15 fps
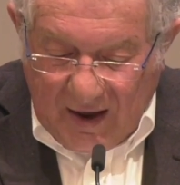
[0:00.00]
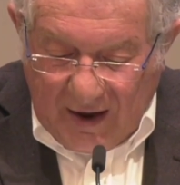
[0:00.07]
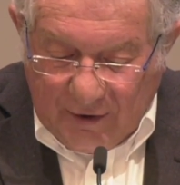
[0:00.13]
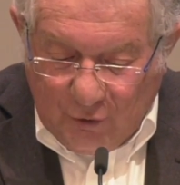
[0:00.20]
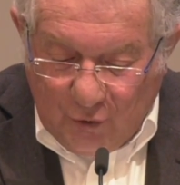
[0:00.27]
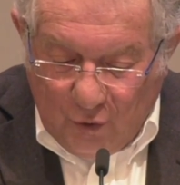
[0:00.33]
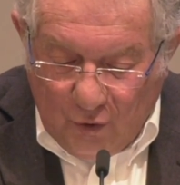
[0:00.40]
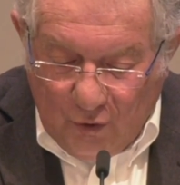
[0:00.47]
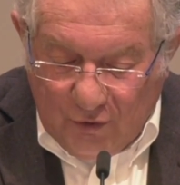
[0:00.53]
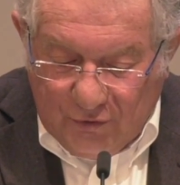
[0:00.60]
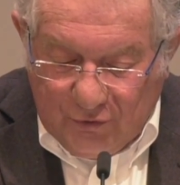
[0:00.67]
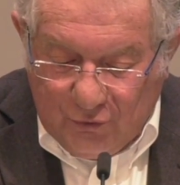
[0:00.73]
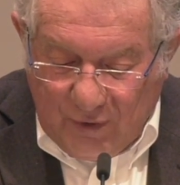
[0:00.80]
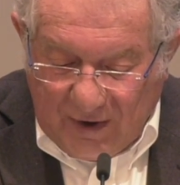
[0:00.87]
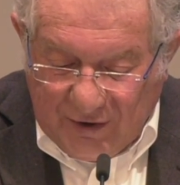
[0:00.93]
and
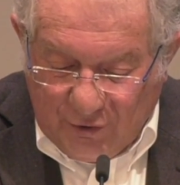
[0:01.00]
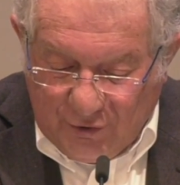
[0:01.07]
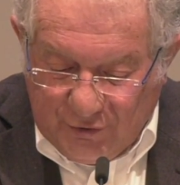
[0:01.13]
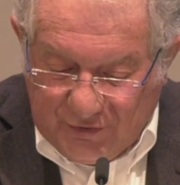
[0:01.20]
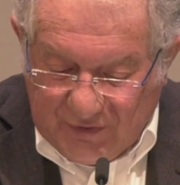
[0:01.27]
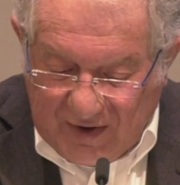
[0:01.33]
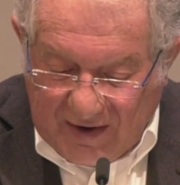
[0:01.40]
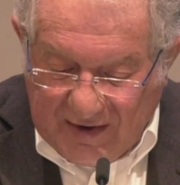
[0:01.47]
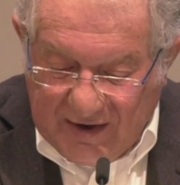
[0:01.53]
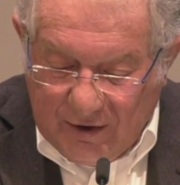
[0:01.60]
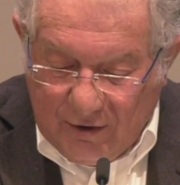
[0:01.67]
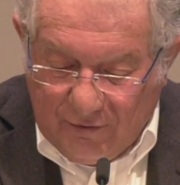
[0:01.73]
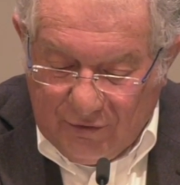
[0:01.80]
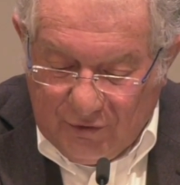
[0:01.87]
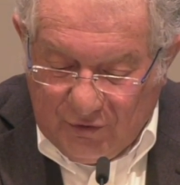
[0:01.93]
calls to an
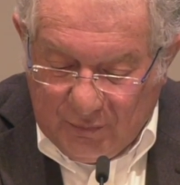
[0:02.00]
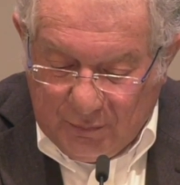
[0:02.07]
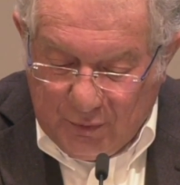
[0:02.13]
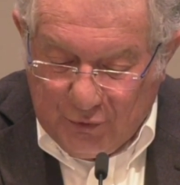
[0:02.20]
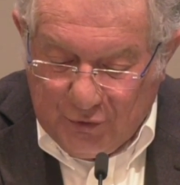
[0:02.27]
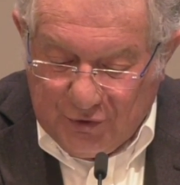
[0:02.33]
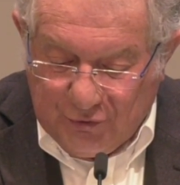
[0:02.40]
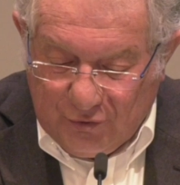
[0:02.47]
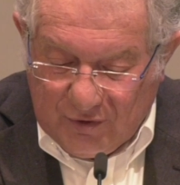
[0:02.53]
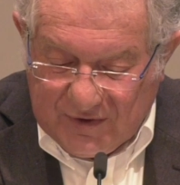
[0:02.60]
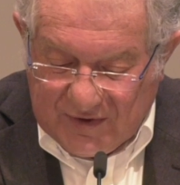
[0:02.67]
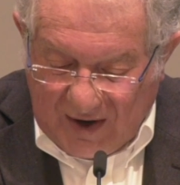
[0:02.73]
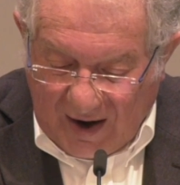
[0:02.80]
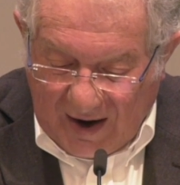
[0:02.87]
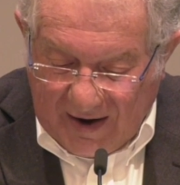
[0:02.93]
understanding of the spiritual
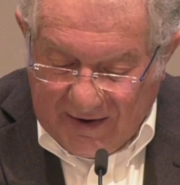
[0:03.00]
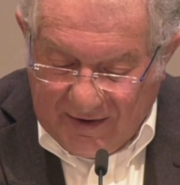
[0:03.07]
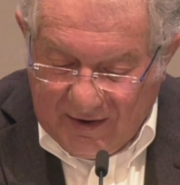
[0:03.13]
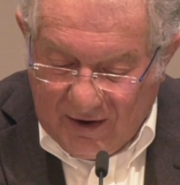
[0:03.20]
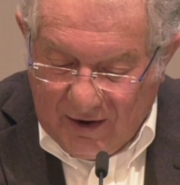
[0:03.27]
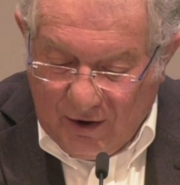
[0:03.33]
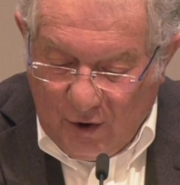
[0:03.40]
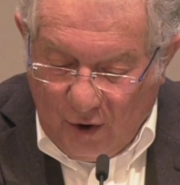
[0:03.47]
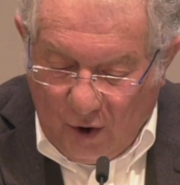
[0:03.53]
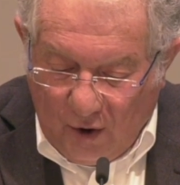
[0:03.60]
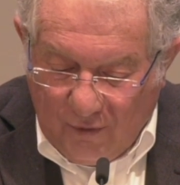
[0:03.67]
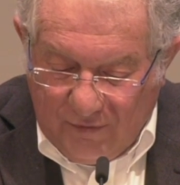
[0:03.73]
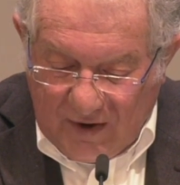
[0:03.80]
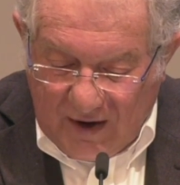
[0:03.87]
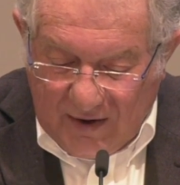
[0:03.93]
side of